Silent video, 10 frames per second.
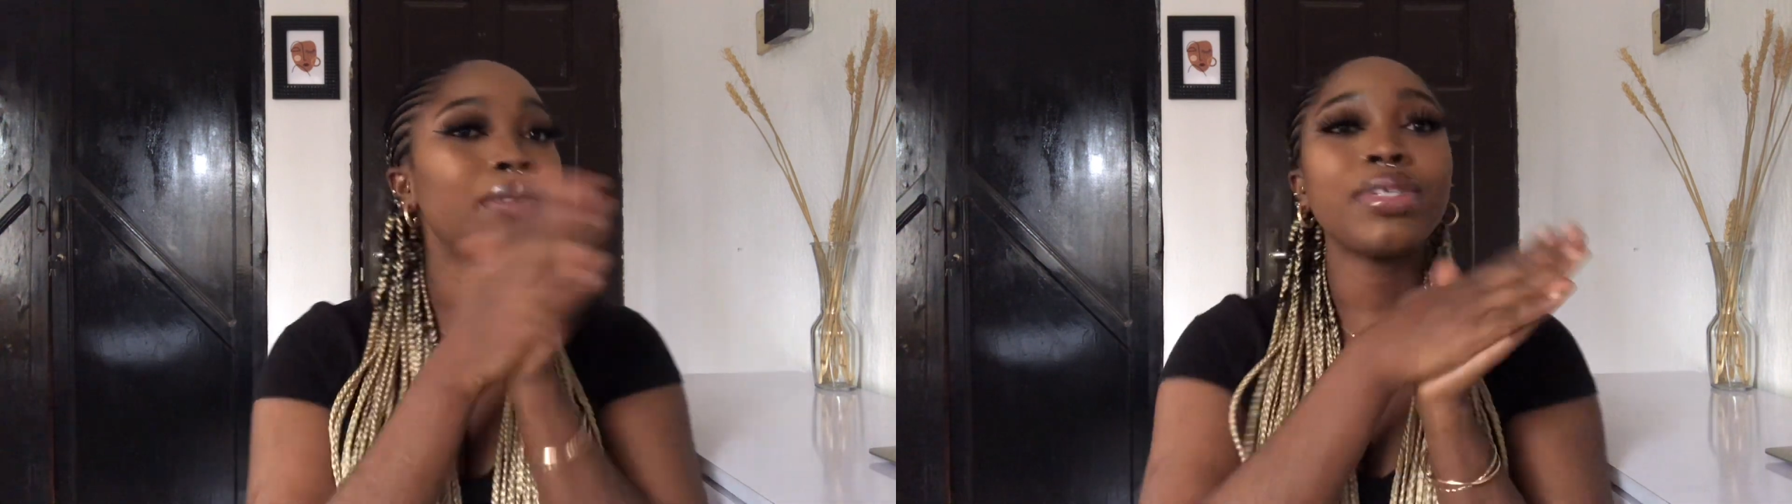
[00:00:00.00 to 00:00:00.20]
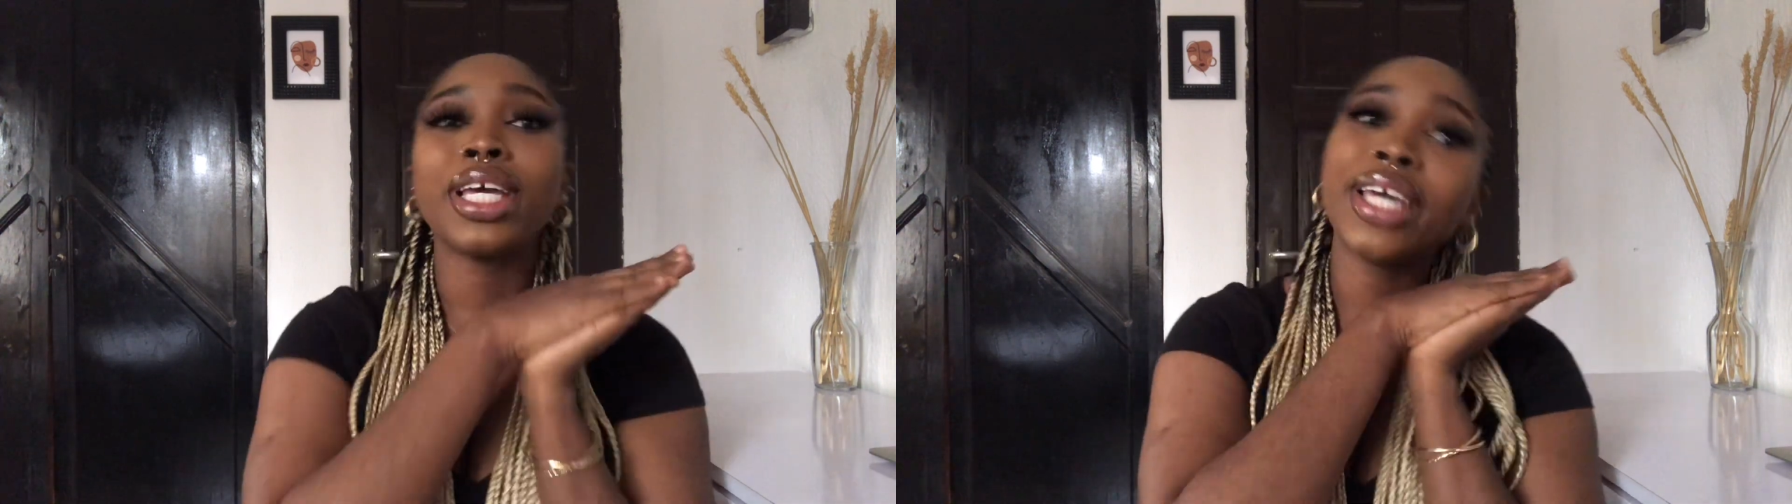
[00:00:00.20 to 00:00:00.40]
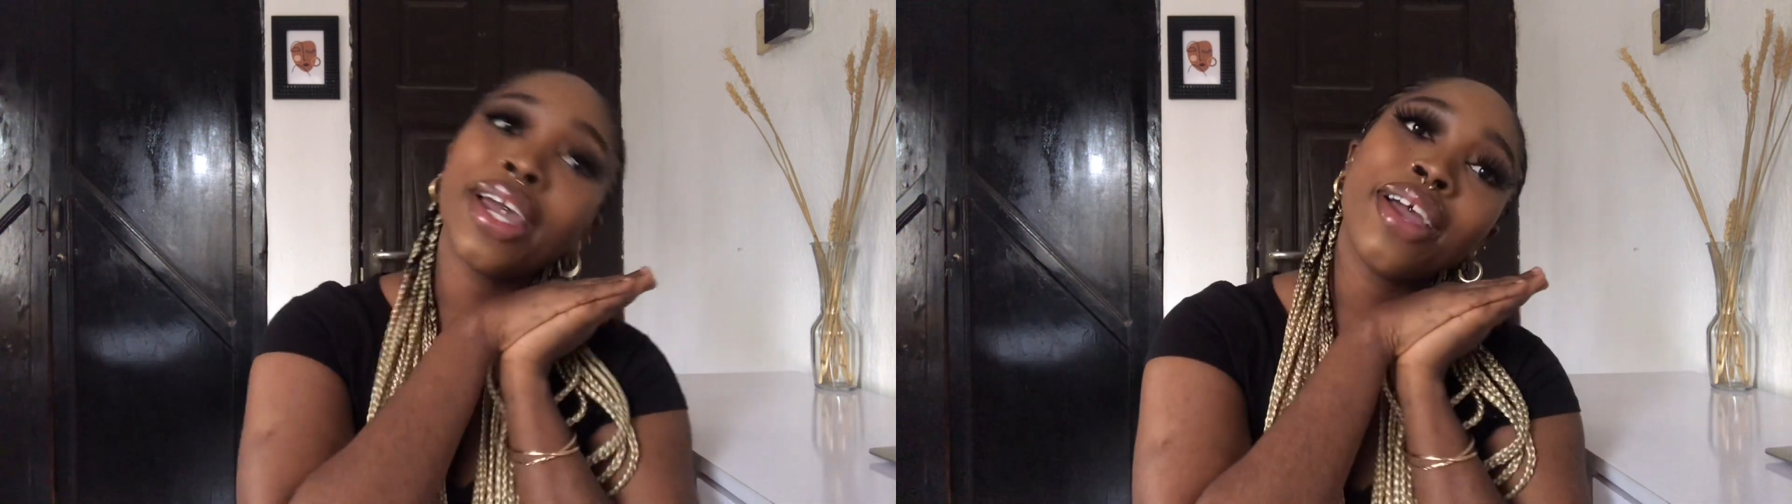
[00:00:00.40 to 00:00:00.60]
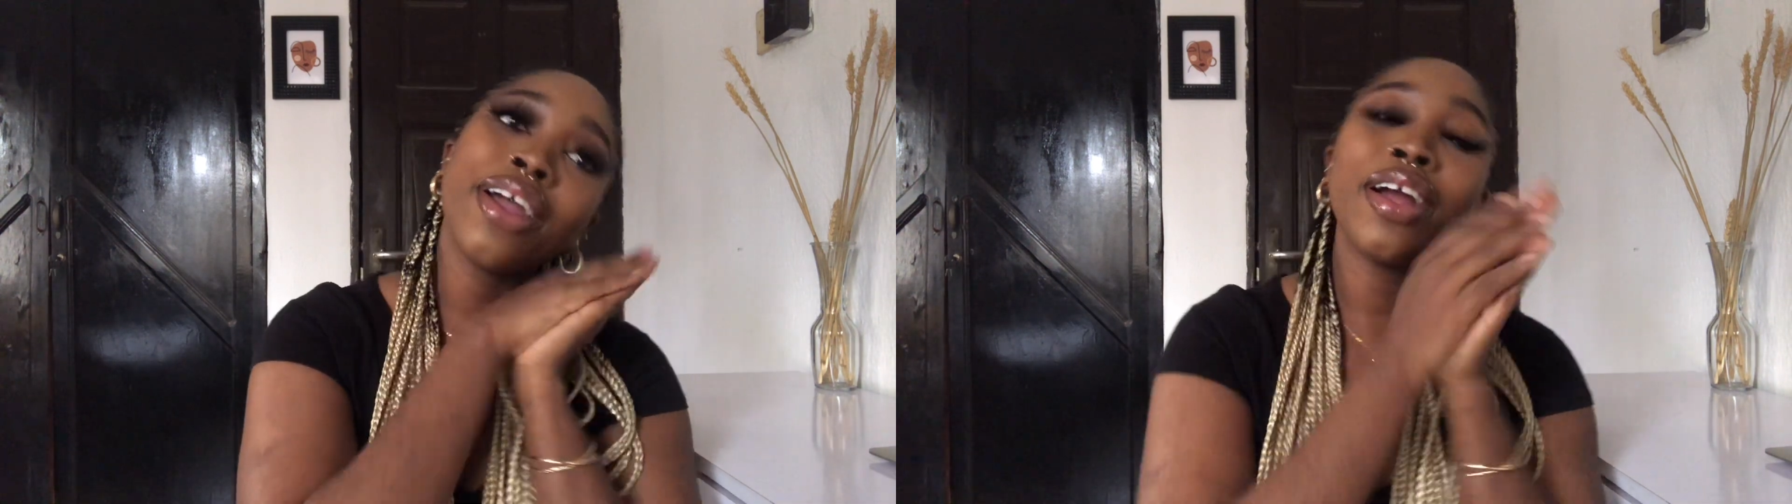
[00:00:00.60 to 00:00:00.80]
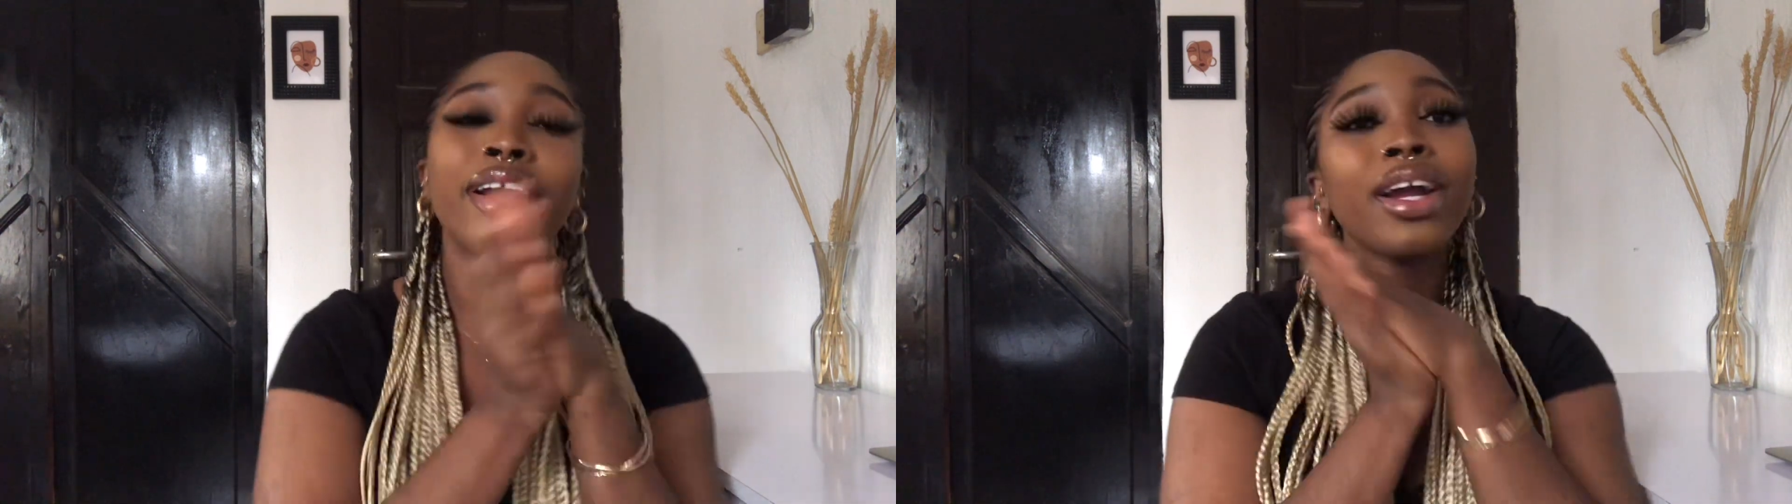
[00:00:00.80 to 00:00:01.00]
take
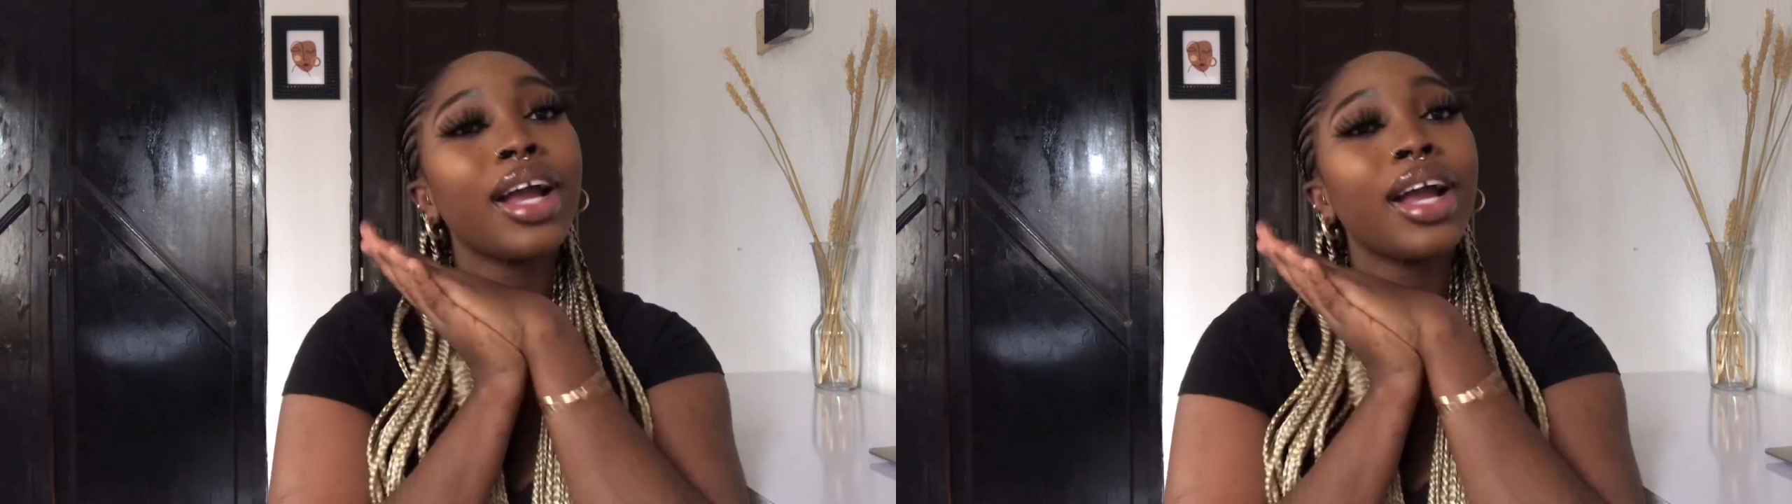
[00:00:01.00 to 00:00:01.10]
care.